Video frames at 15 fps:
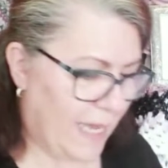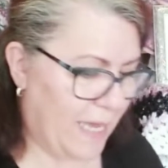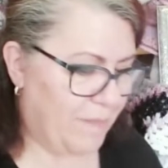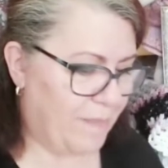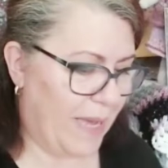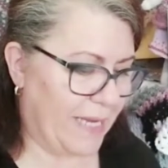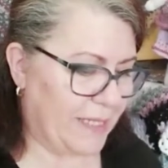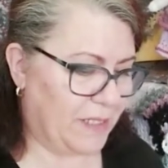a
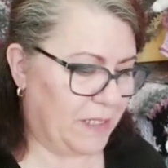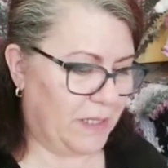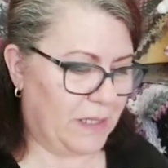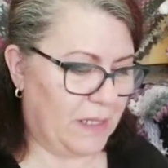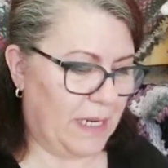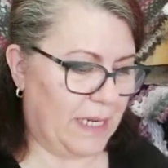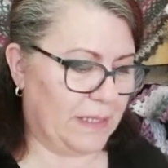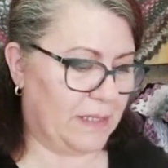
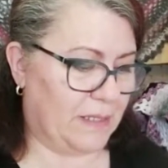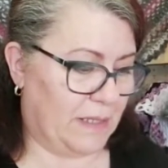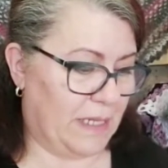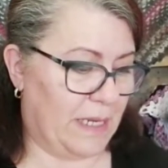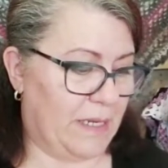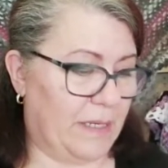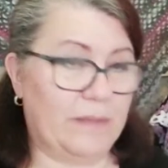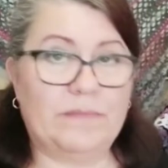pattern, it's
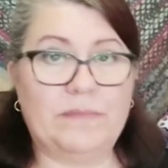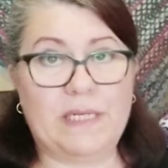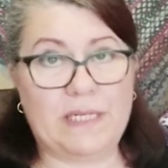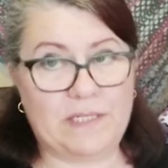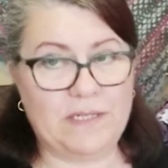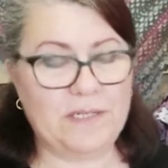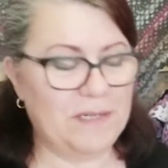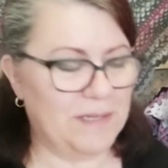
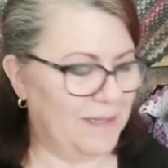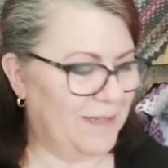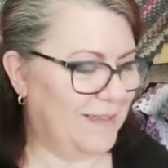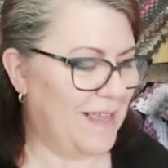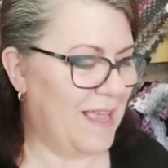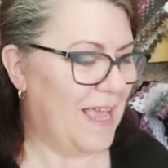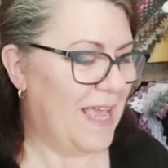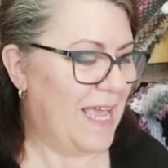knitted.
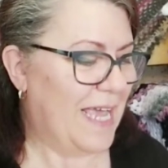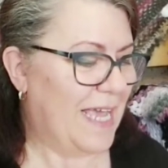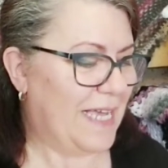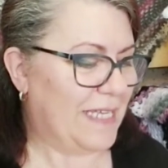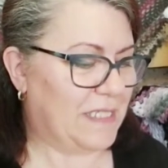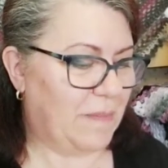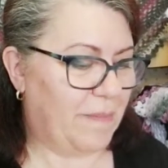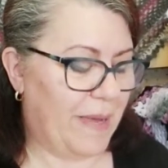
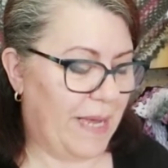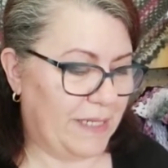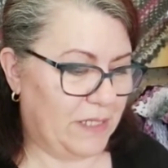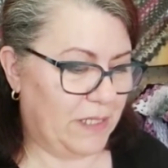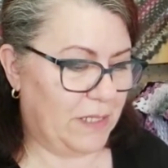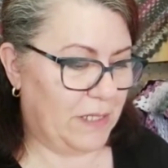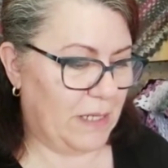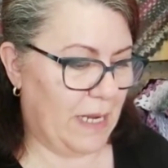It's a
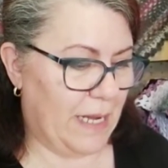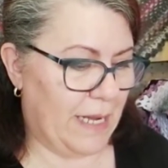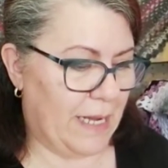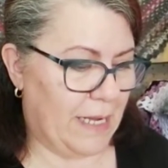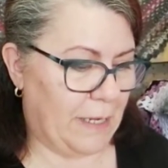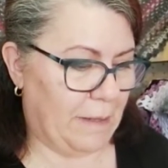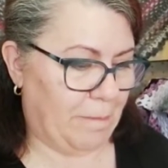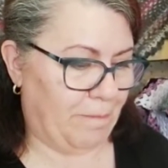
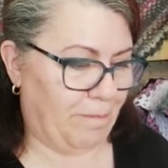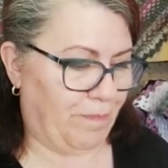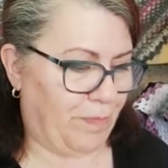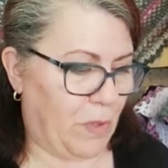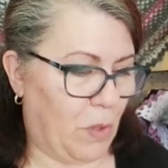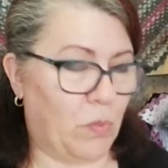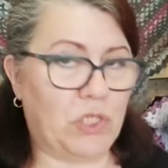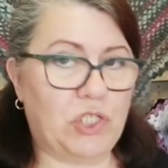pattern
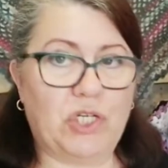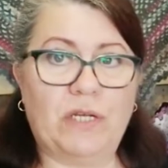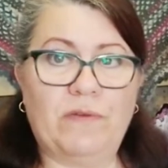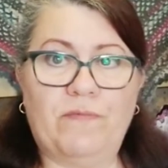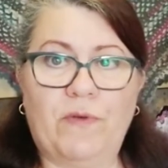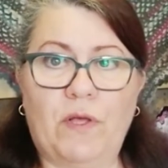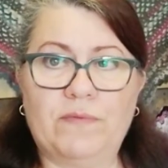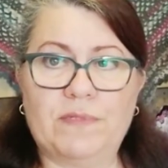which
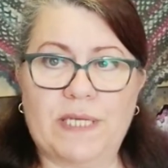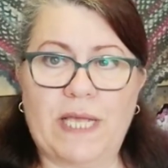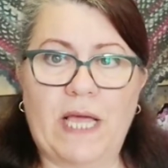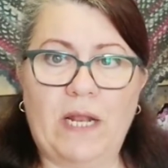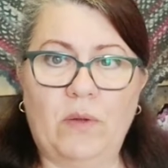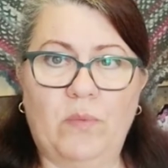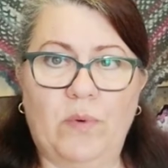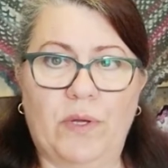involves
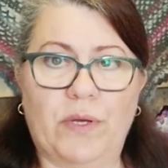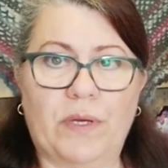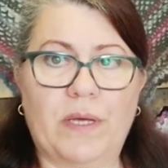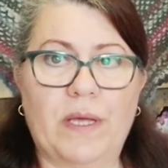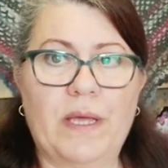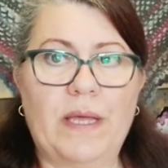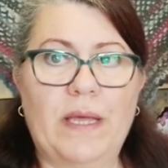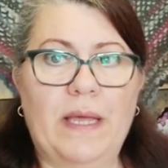colour work.
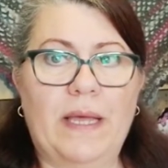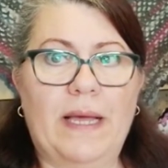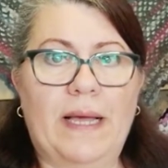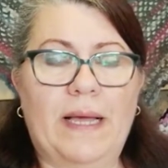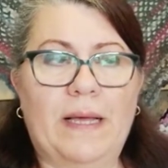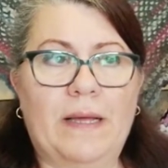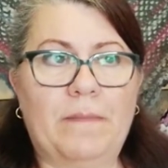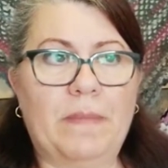
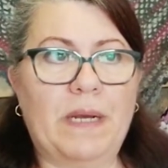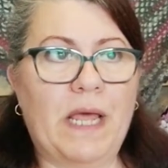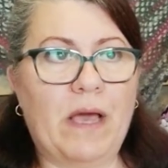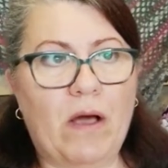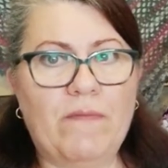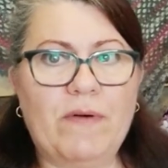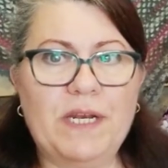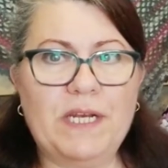
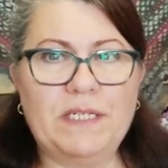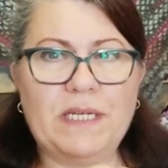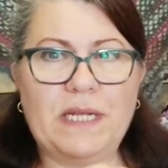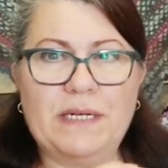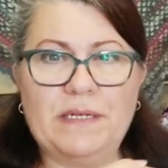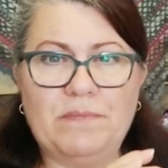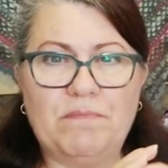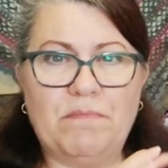Now, I've only
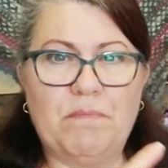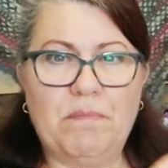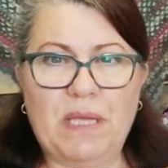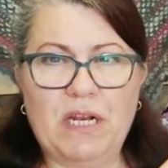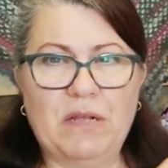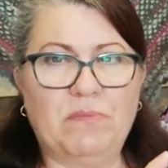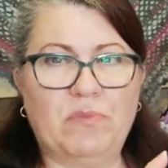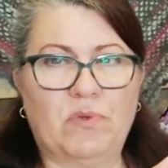done
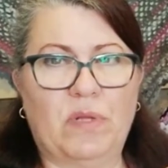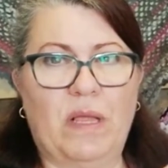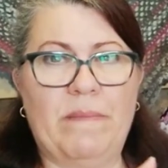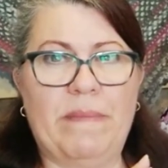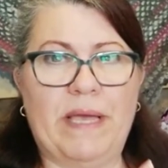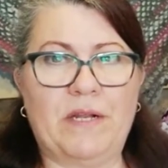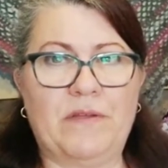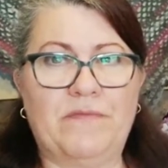minimal
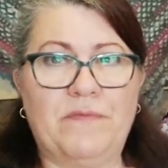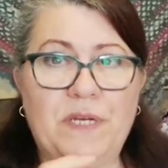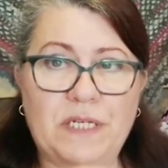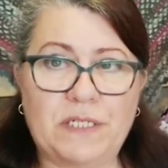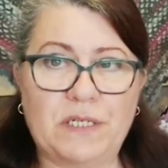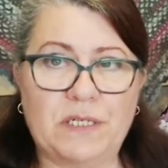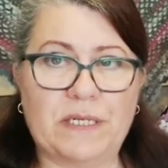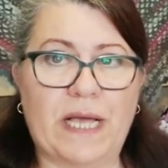amount of
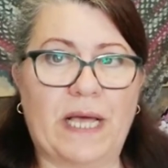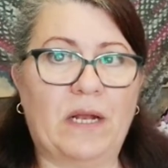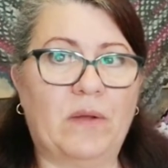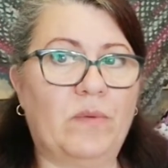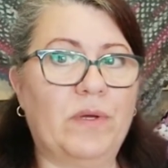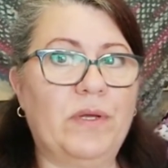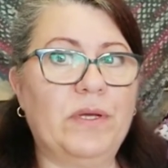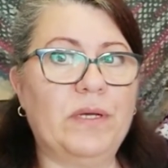knitted colour
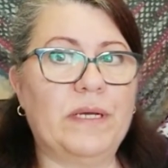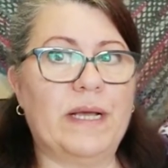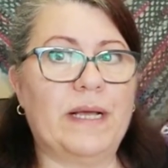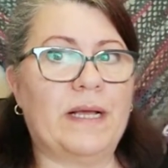work